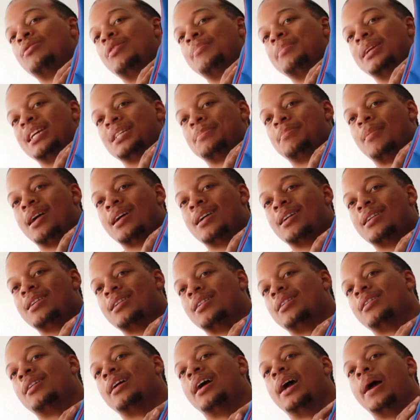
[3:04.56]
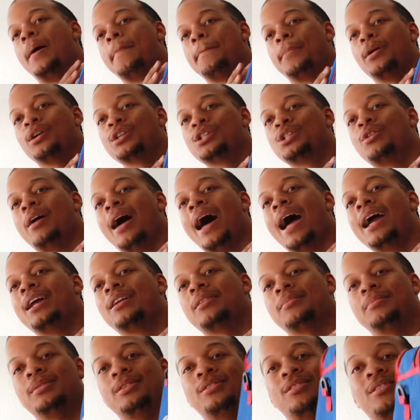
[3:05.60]
with me as my uh, personal
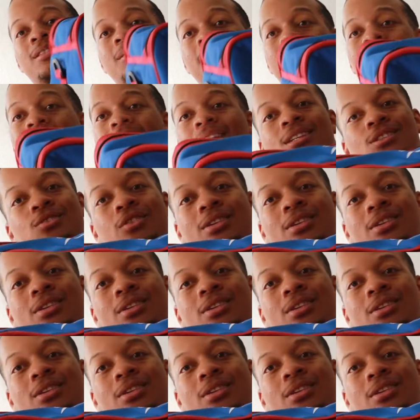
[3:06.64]
item. You know what I mean? This